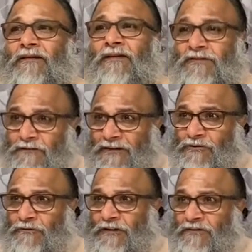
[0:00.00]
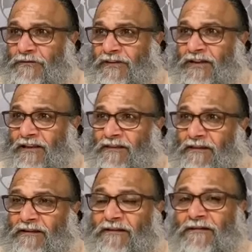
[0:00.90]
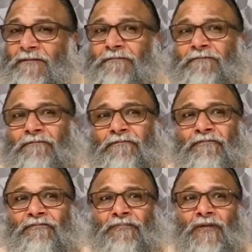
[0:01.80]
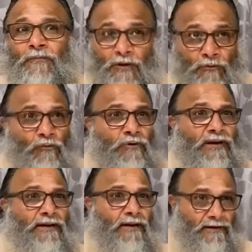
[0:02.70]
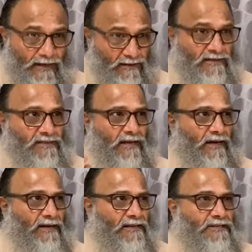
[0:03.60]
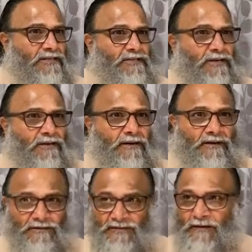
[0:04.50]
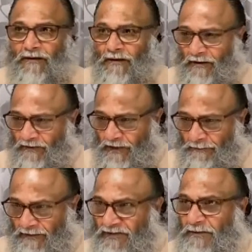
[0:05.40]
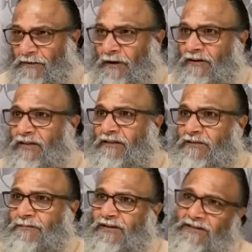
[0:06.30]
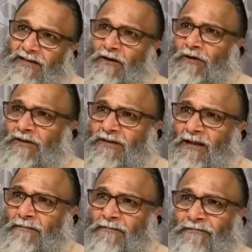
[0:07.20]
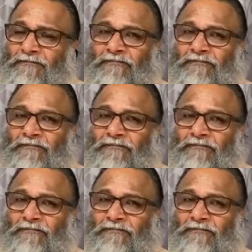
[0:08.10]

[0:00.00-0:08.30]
He's face to face with death. Because only death is the greatest teacher. It is that principle of death is present all the time.